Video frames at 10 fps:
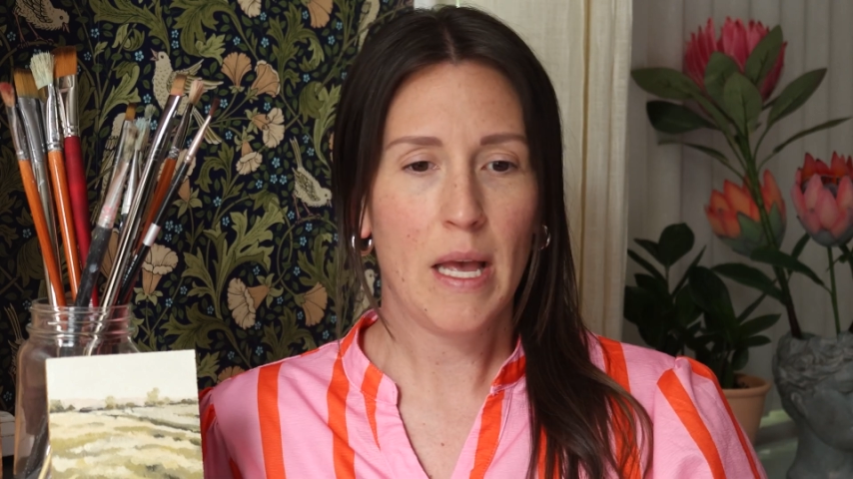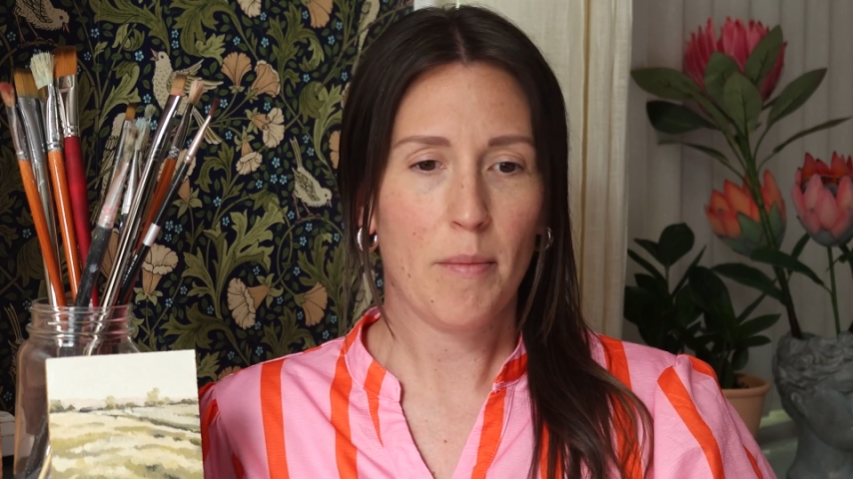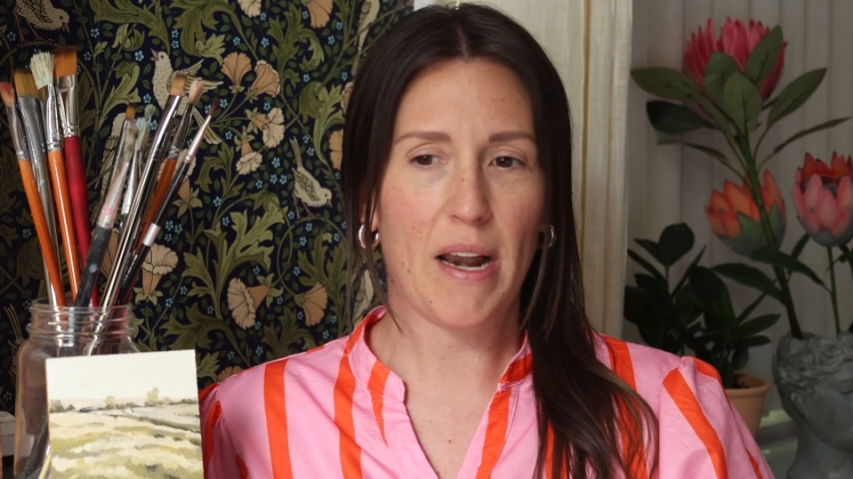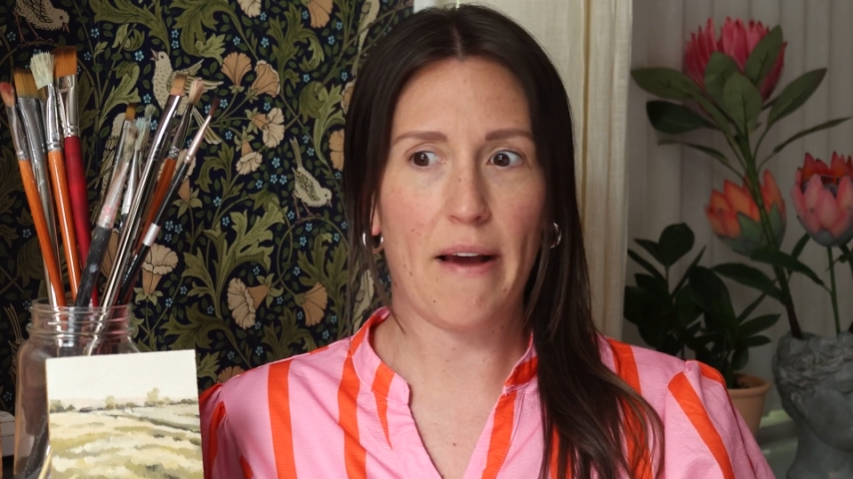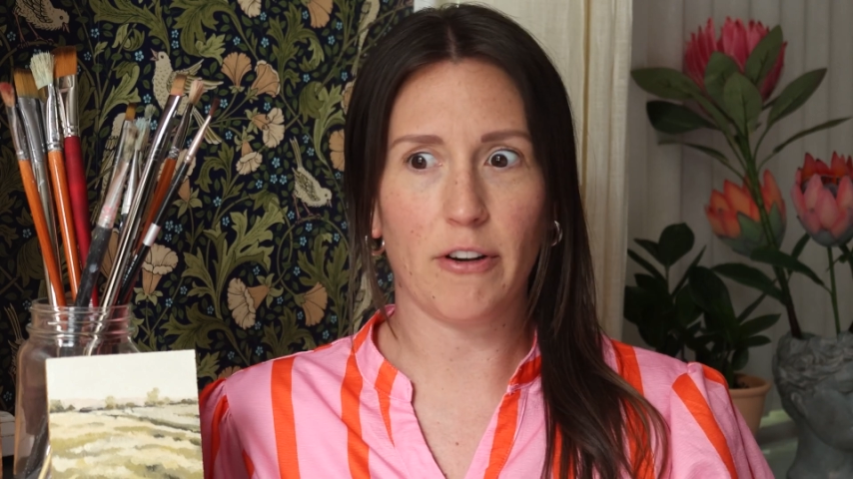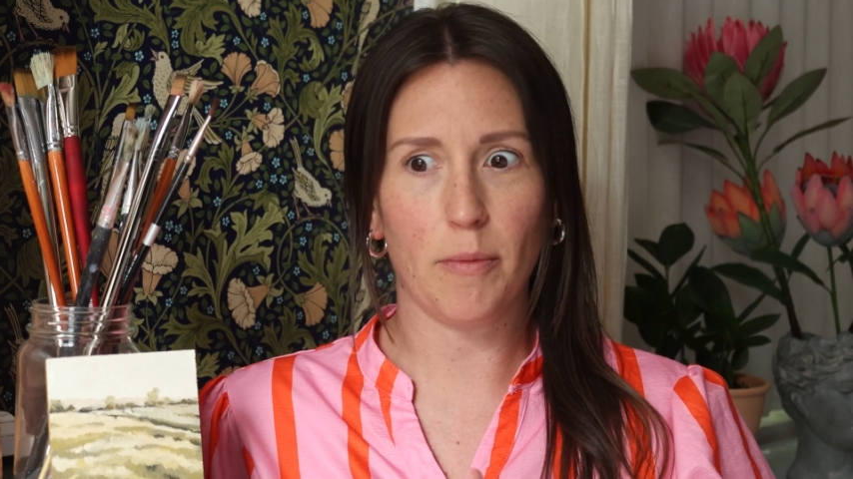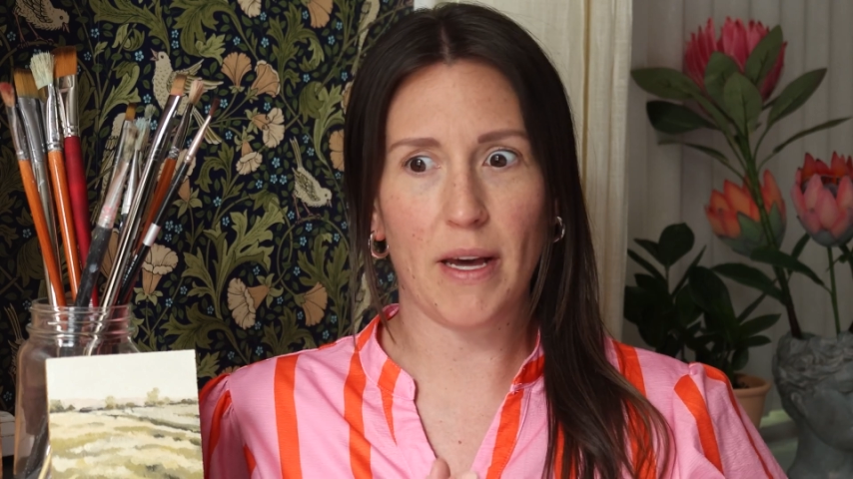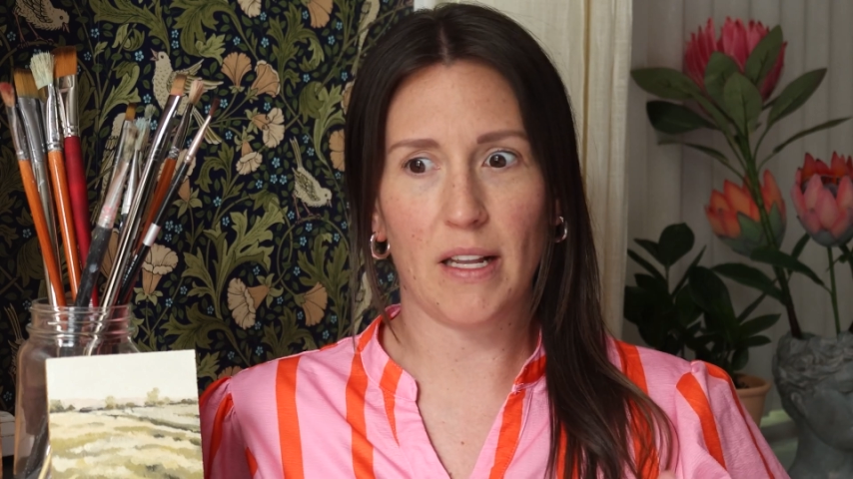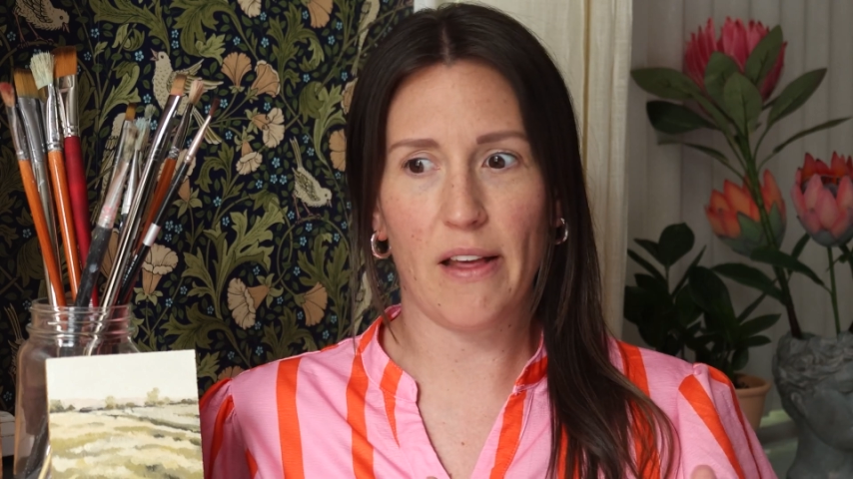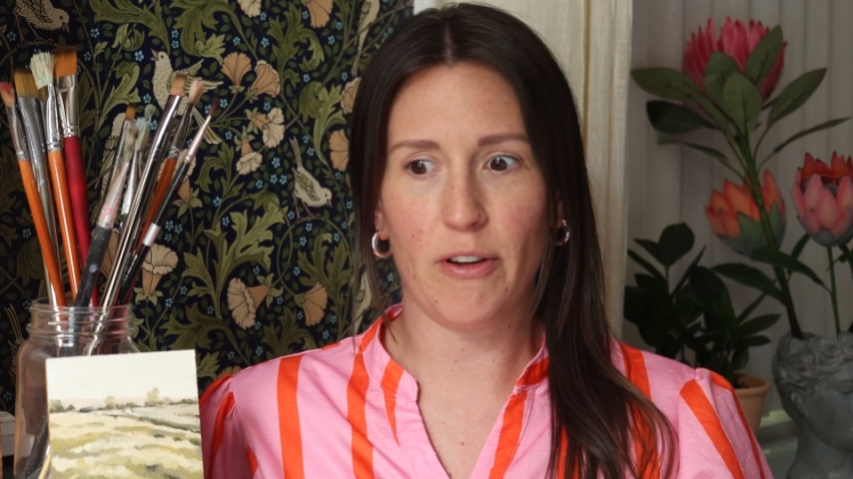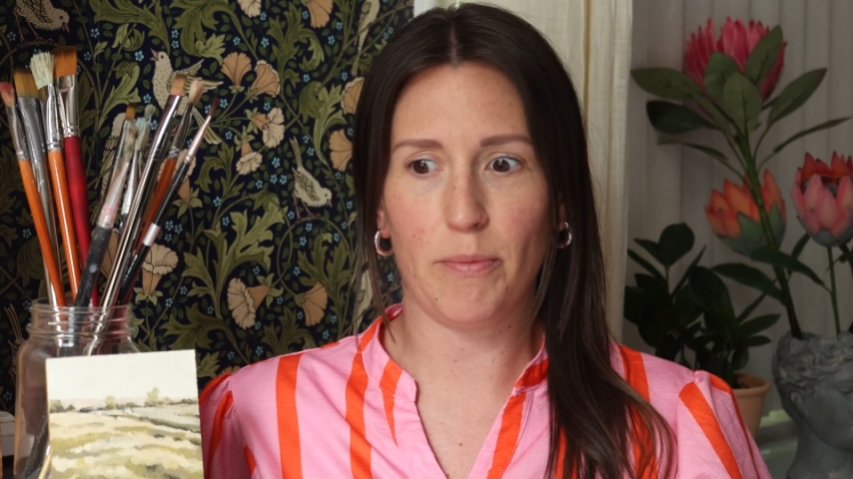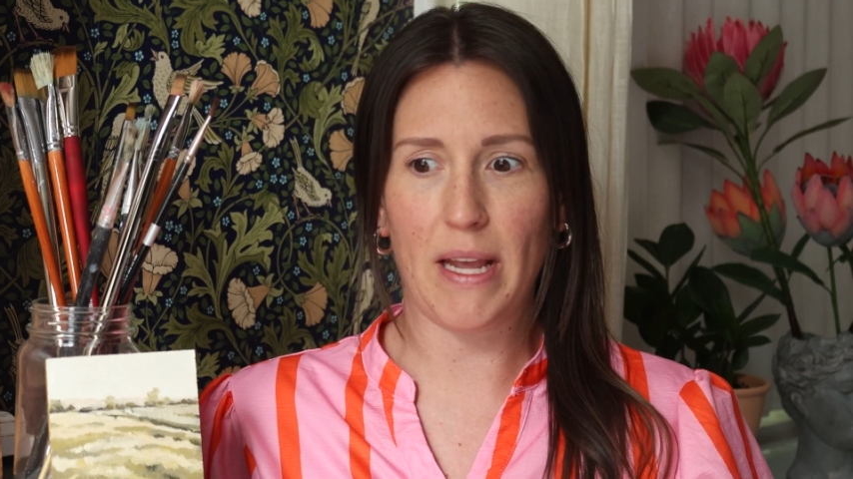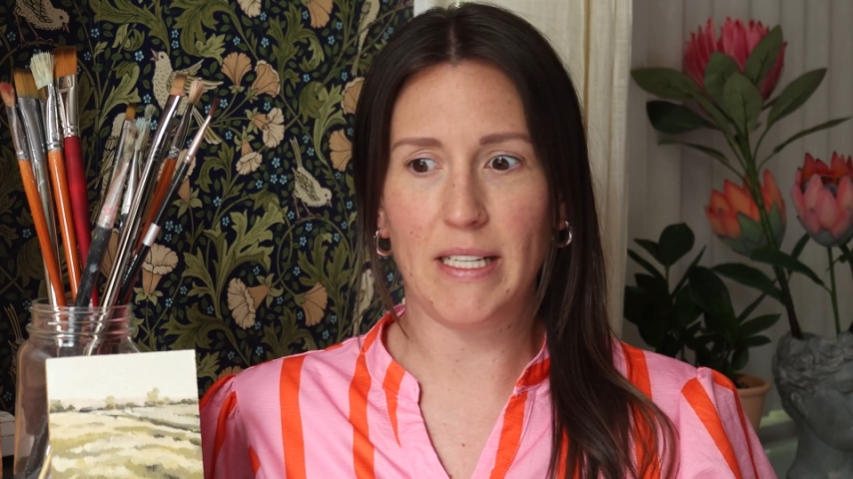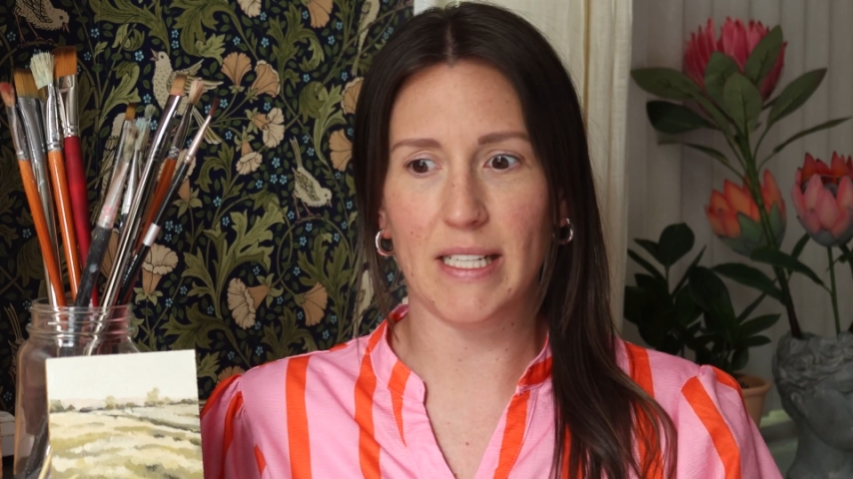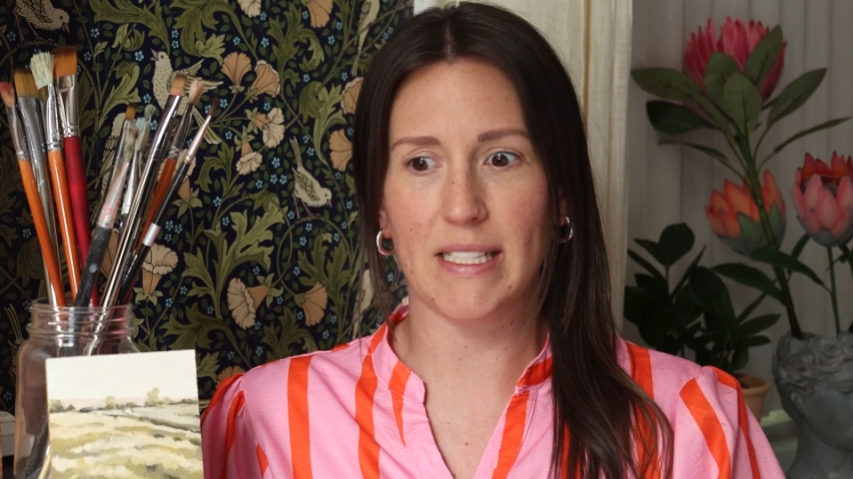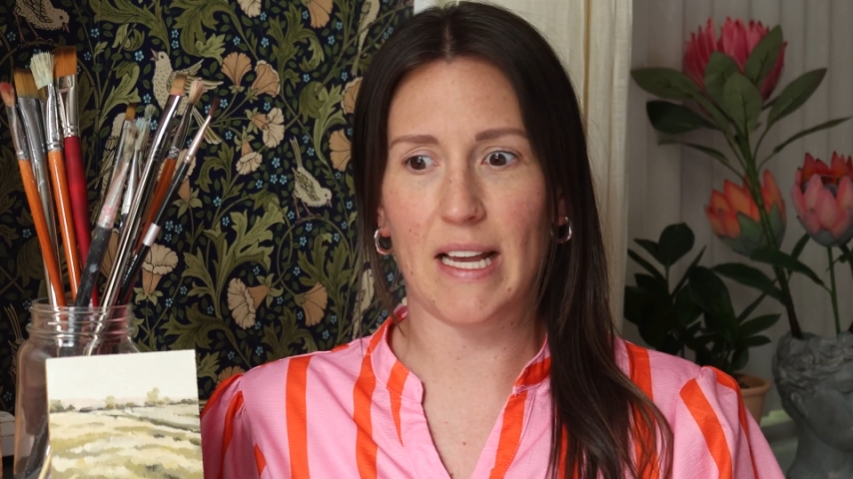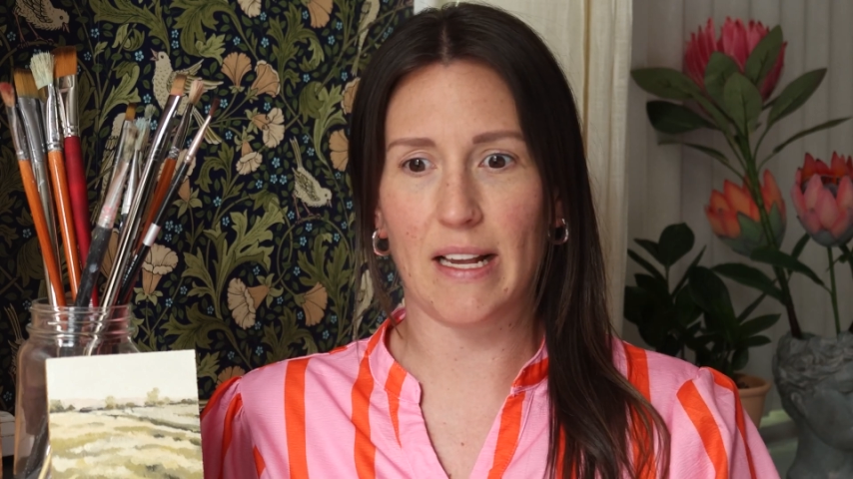But after about 11 paintings,